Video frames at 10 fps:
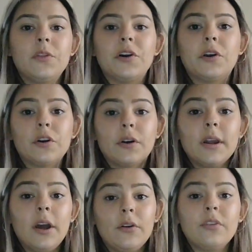The
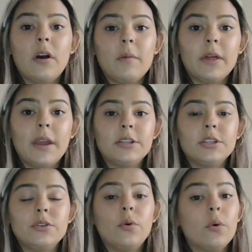current health
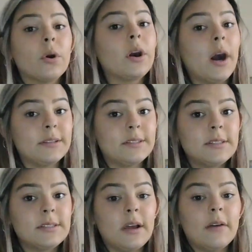complication or
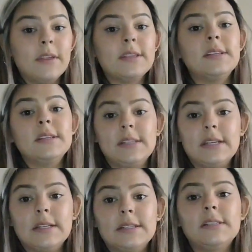causes of this
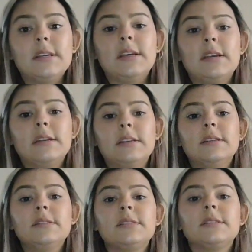disease
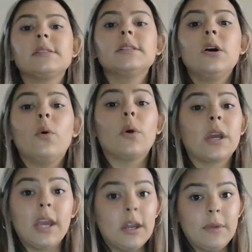is or
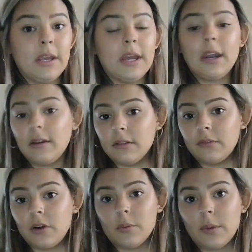can be any of the
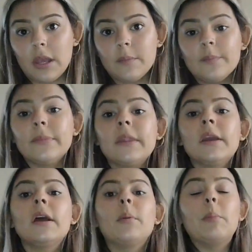following:
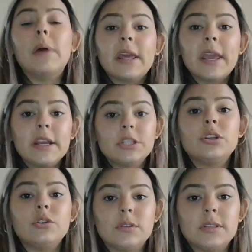
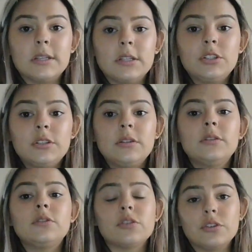medication usage,
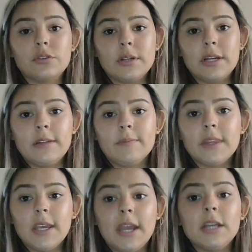surgery,
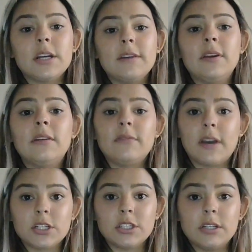HIV
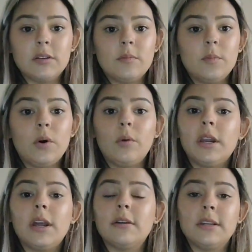infection,
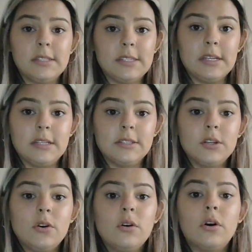pulmonary
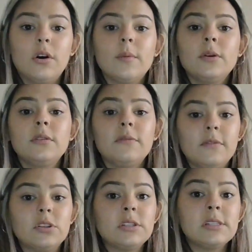disease, hormone
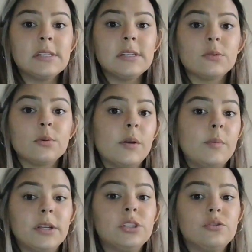deficiencies or
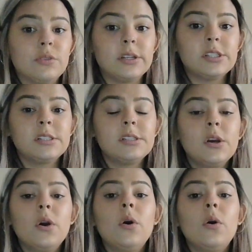administration,